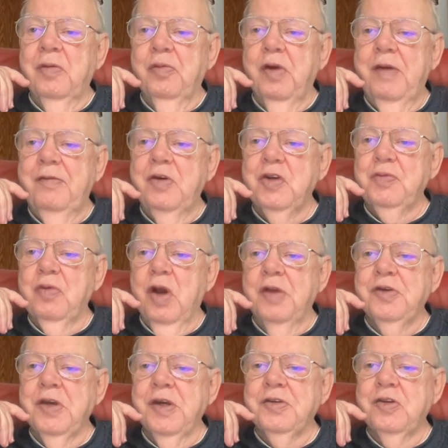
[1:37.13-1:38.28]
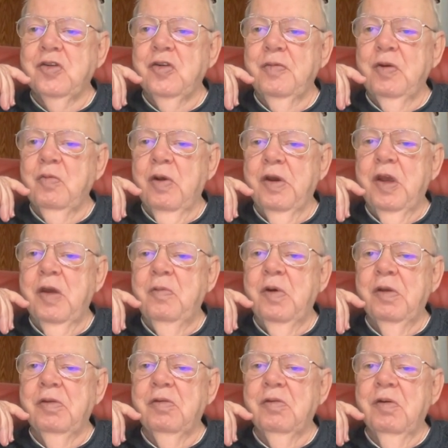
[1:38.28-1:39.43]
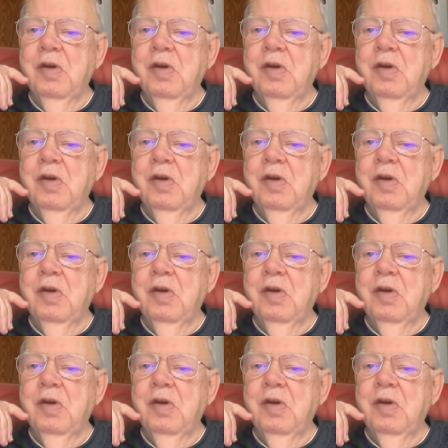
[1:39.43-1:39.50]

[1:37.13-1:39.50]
previous projects that you've been working with,